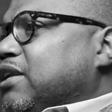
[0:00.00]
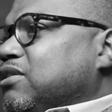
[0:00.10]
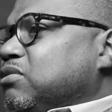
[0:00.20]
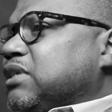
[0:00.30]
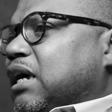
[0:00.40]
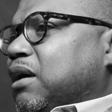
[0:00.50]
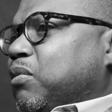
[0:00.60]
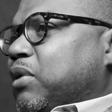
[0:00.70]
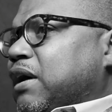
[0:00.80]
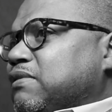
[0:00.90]
in due
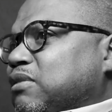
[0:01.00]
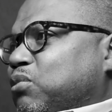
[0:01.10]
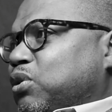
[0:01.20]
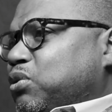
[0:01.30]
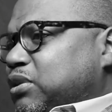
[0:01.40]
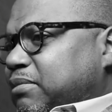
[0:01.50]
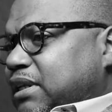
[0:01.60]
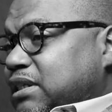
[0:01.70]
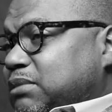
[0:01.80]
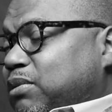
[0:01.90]
time, we'll have some more news
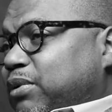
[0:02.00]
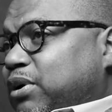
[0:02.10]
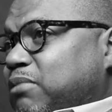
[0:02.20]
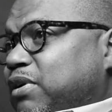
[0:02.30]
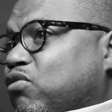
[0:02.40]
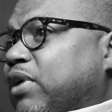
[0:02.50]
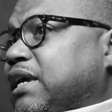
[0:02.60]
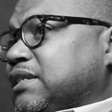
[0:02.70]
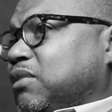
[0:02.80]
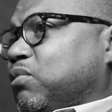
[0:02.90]
about this, but we're going to be
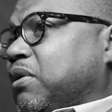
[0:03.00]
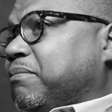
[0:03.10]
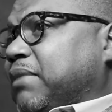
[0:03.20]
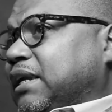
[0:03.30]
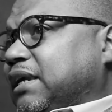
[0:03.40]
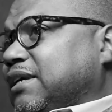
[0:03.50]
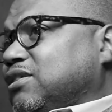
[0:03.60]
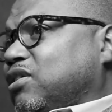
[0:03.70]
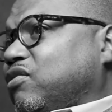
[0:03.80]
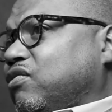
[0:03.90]
raising more money
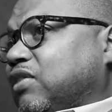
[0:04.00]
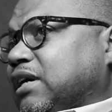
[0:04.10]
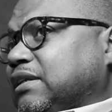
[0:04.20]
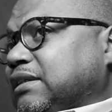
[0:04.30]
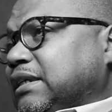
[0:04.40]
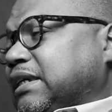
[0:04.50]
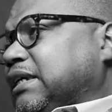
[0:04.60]
into a fund